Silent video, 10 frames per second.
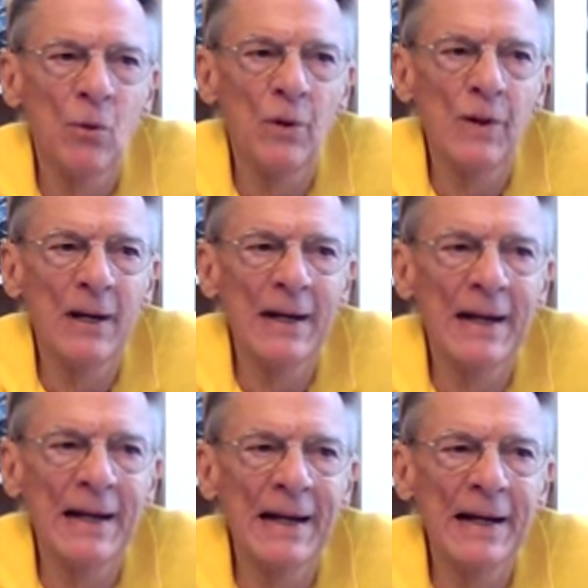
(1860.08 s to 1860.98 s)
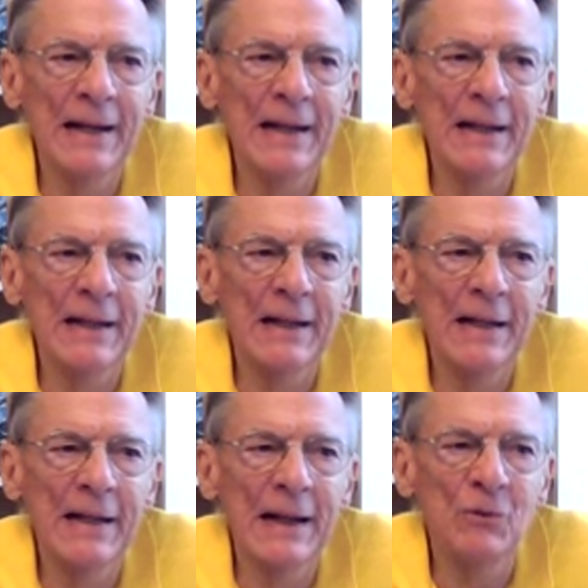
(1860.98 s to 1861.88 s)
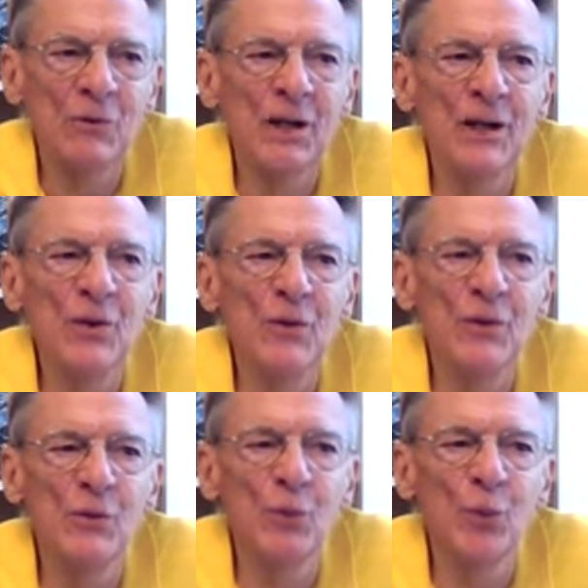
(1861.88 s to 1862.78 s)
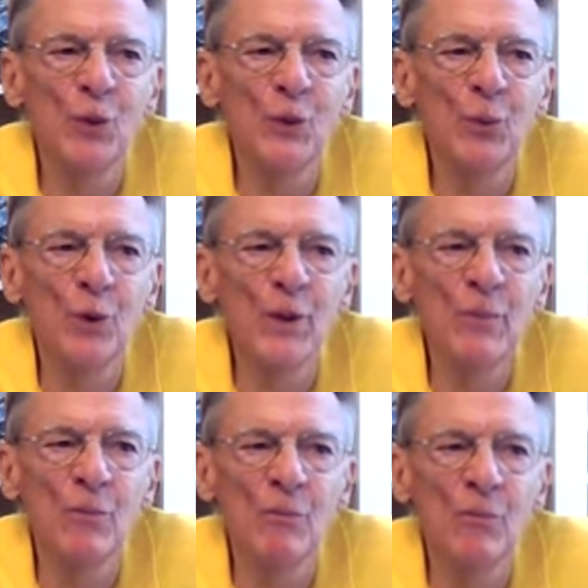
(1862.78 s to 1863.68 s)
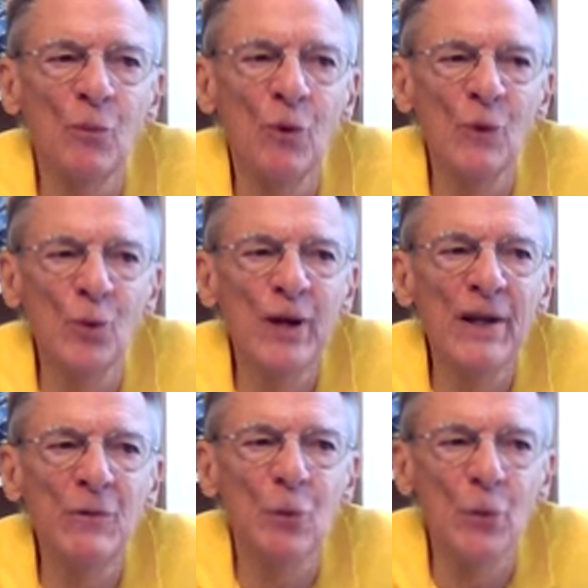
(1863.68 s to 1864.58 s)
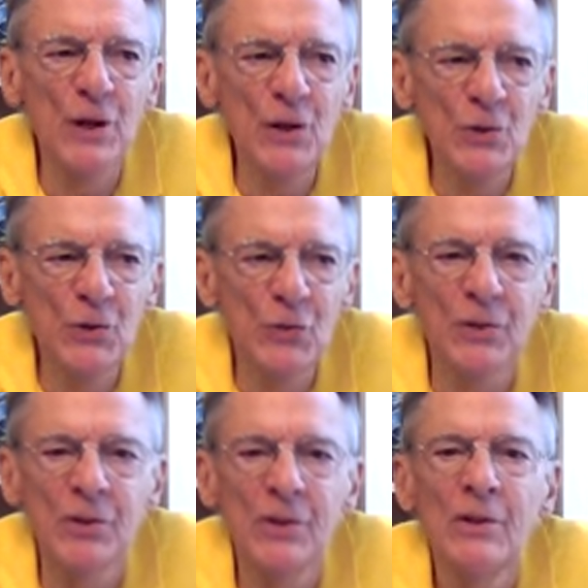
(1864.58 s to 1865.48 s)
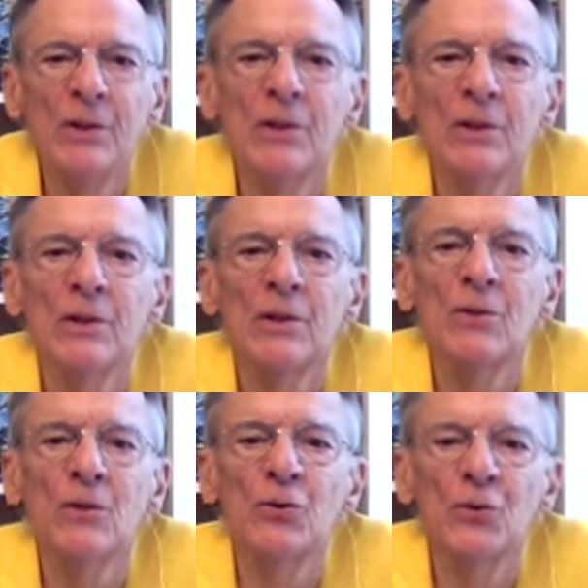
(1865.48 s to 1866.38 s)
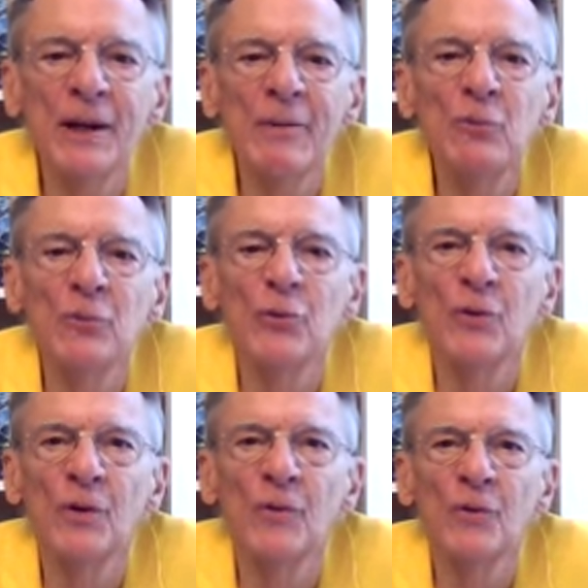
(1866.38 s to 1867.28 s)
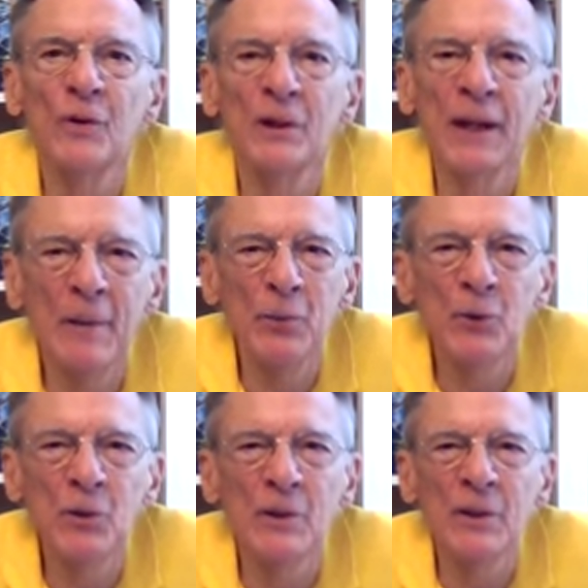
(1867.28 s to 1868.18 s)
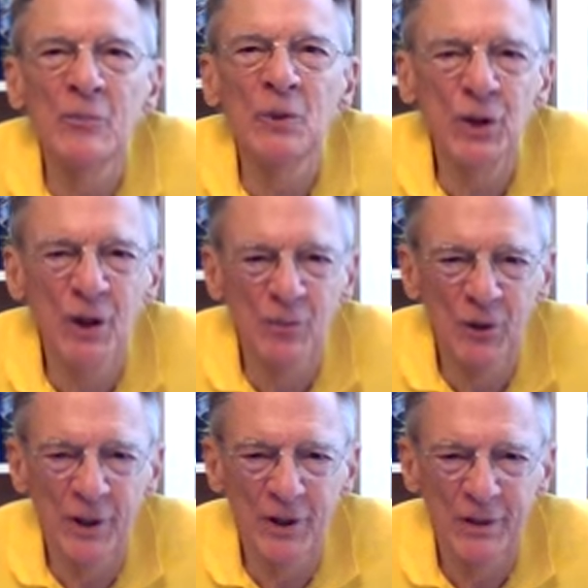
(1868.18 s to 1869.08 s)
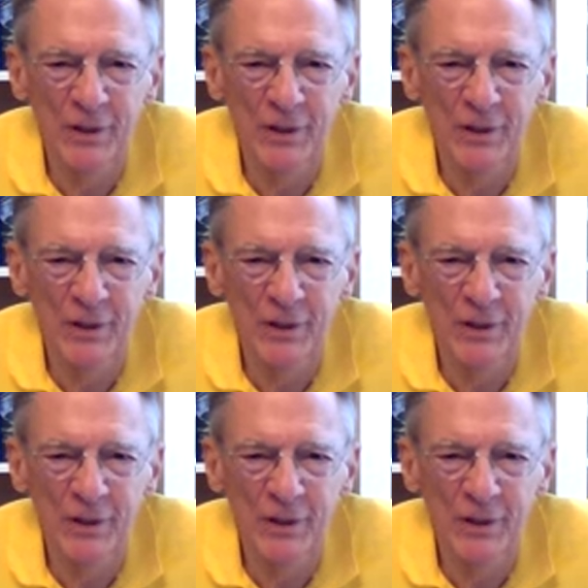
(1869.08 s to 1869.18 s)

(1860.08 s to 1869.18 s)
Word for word: when I I will tell you that when we when we reached the steps of the Capitol in Montgomery,